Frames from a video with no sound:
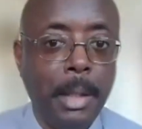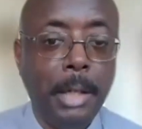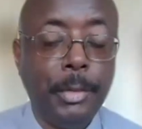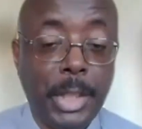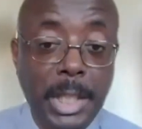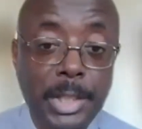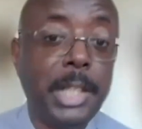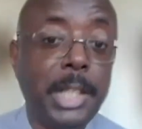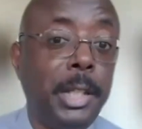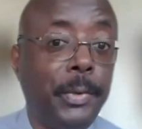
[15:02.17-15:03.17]
If she
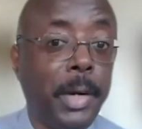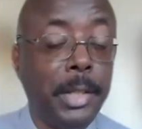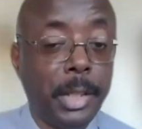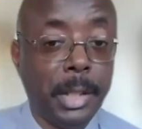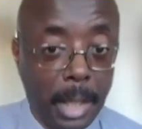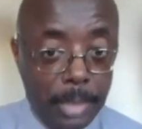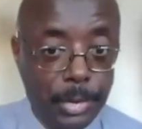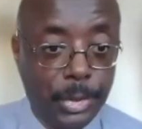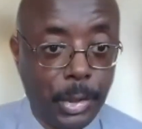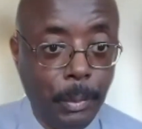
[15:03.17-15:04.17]
testifies
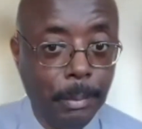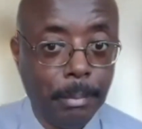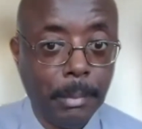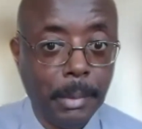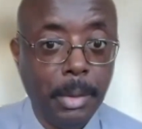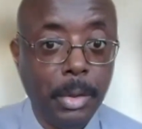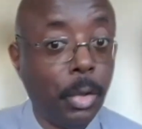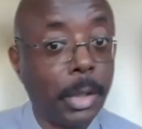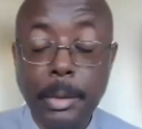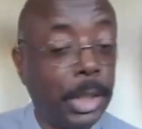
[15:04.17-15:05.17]
against you,
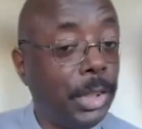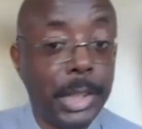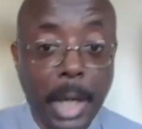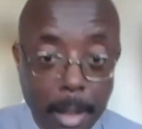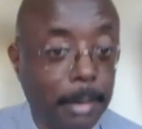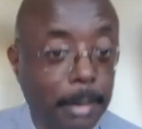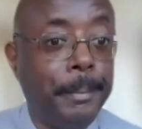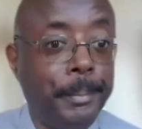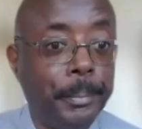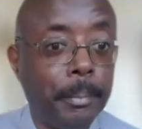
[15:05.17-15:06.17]
you're going to jail.
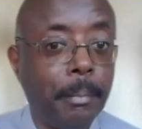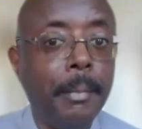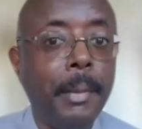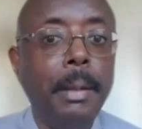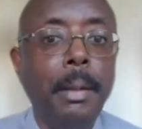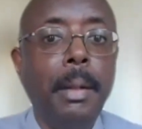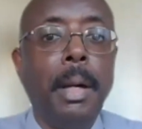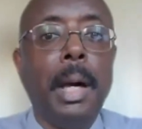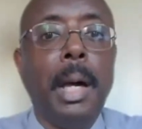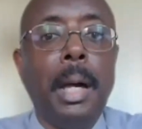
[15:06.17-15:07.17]

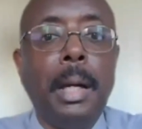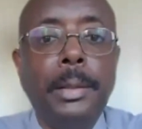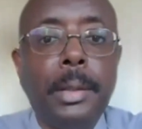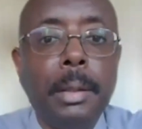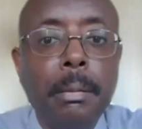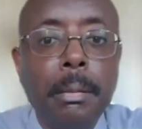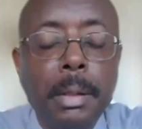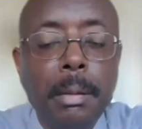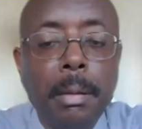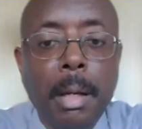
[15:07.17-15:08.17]
And
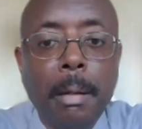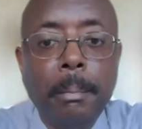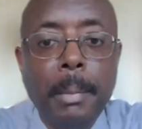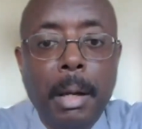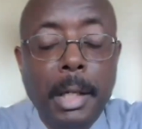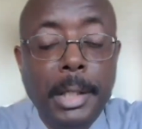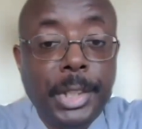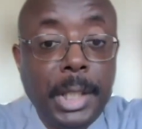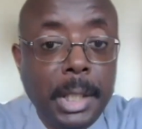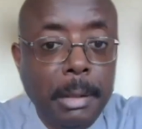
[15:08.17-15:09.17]
her
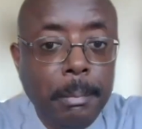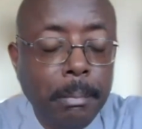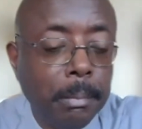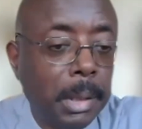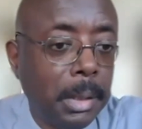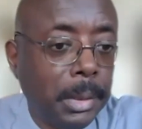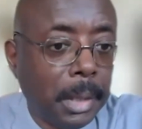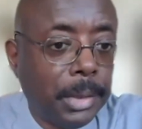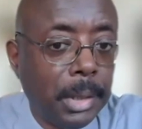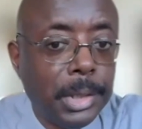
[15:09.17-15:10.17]
team
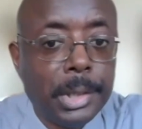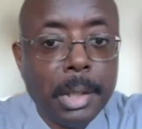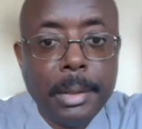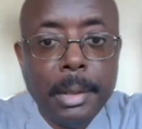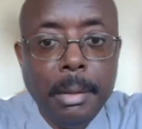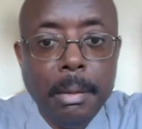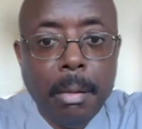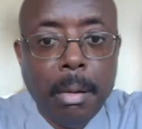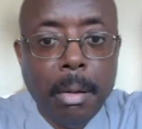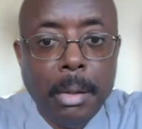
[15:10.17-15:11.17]
conducted a study
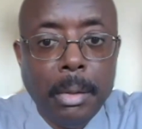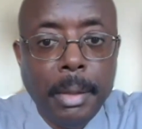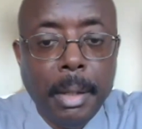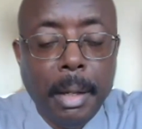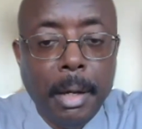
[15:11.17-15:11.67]
on